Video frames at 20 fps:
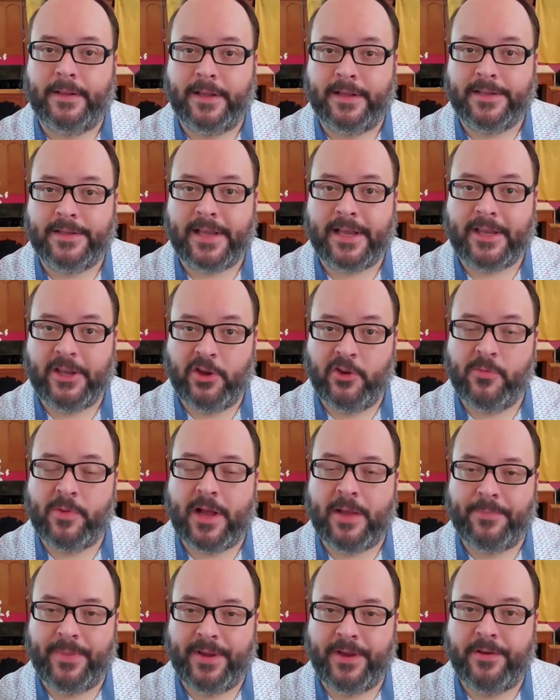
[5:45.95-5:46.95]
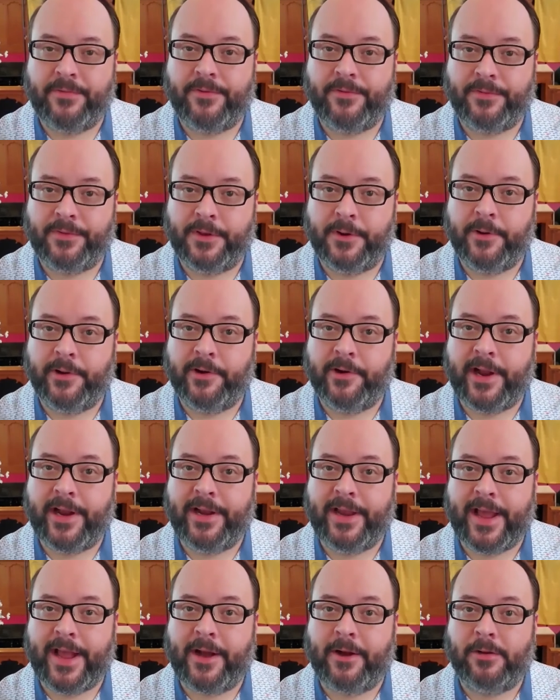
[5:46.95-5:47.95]
like you might be overflowing right
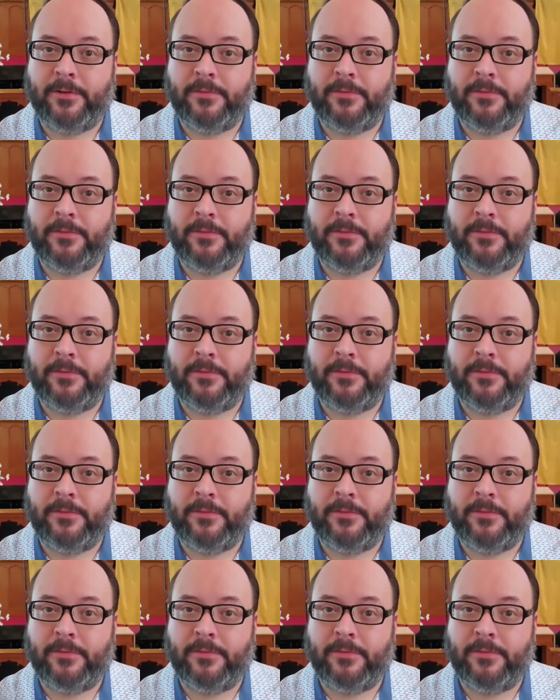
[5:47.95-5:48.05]
now.